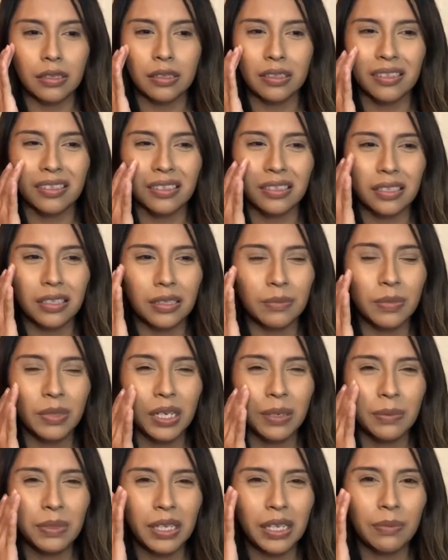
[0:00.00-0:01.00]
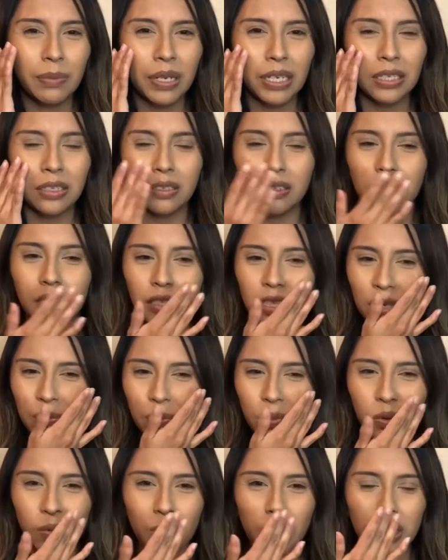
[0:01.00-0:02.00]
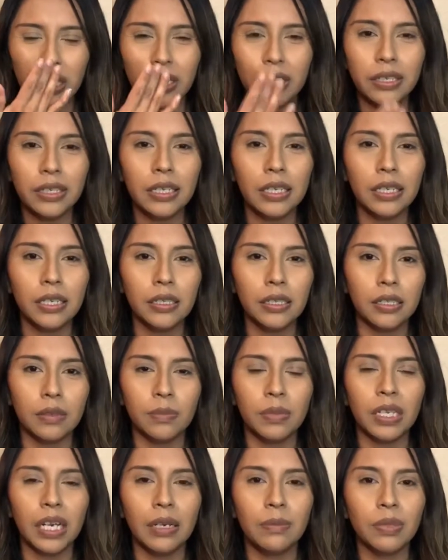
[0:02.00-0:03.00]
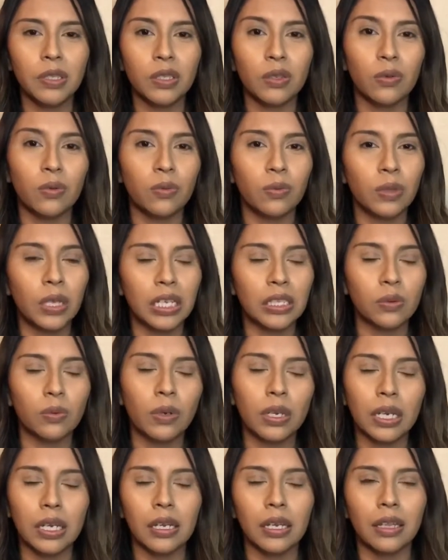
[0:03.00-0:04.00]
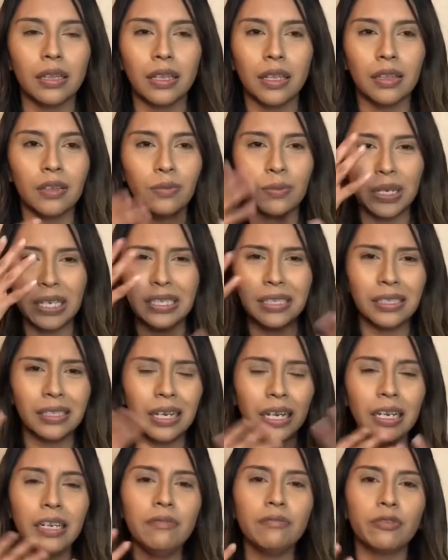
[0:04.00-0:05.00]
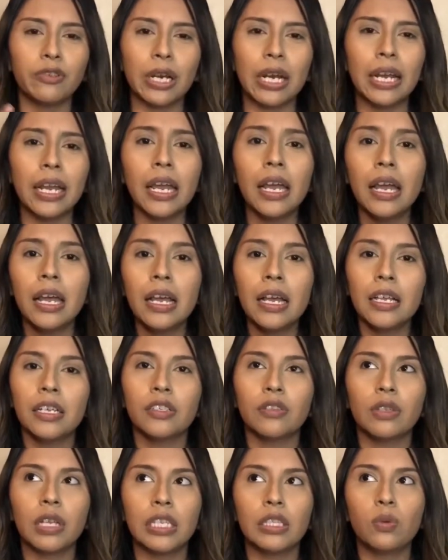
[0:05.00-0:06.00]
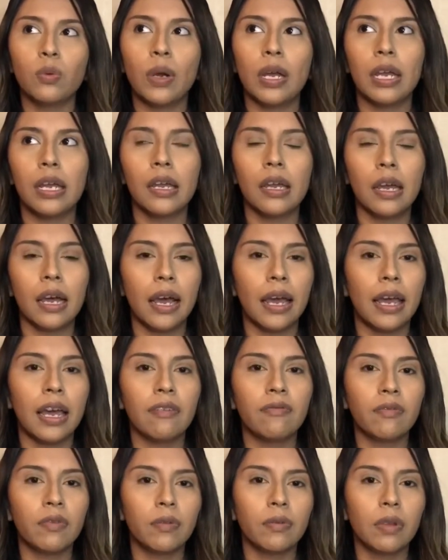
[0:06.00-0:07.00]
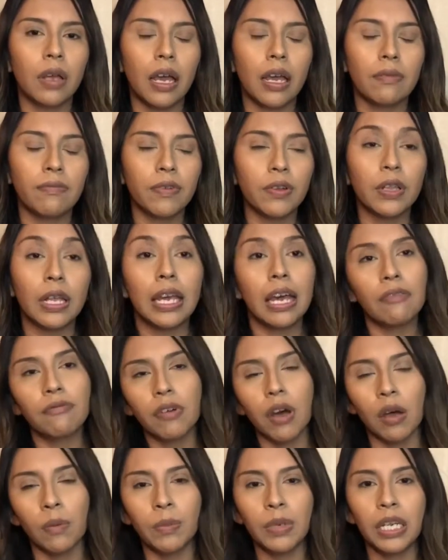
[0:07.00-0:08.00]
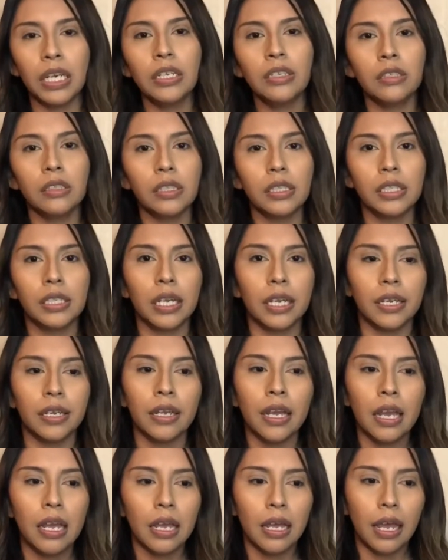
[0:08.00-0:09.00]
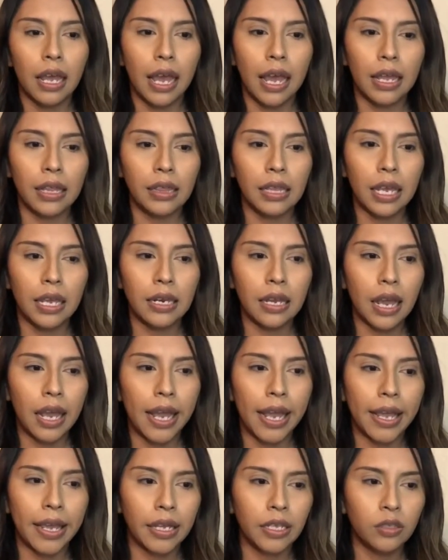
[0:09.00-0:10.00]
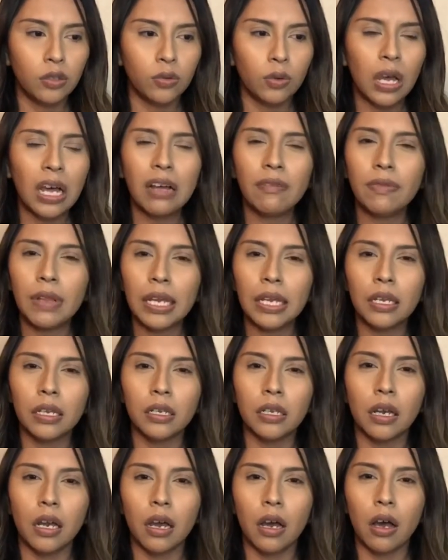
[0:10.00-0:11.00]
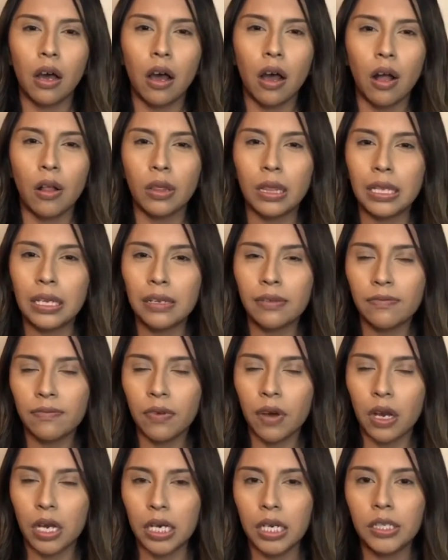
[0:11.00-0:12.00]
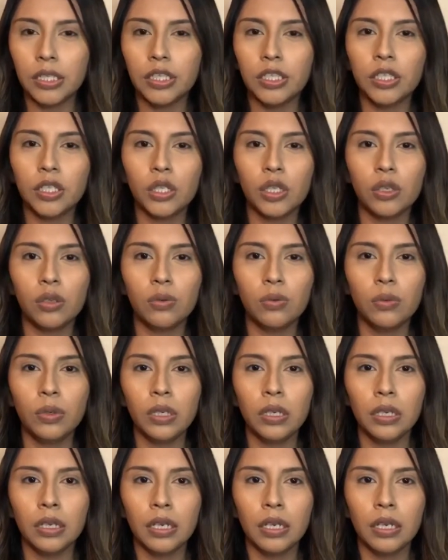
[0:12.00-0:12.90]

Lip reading: sometimes like my cheekbone area sometimes, so that's why, and then the rest is kind of dry, so that's why I feel I have combination skin. And then I do have like an olive undertone,